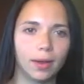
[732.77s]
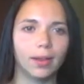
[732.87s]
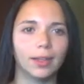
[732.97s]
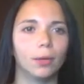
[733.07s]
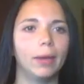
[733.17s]

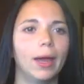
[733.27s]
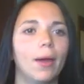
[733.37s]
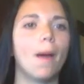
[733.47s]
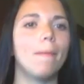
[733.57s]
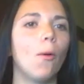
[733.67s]
a little bit
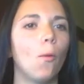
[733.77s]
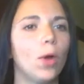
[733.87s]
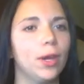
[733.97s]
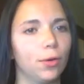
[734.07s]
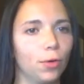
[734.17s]
about
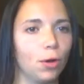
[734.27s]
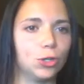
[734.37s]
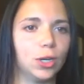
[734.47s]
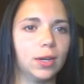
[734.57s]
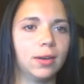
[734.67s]
wind
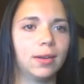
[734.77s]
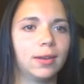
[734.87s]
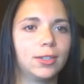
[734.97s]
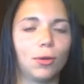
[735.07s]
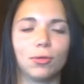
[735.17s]
erosion.
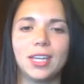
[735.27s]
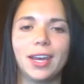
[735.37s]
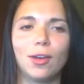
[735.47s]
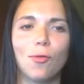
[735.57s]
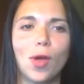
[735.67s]
So,
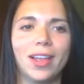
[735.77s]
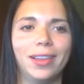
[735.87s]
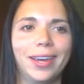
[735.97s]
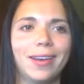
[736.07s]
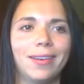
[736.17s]
take it away,
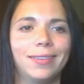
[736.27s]
Lincoln.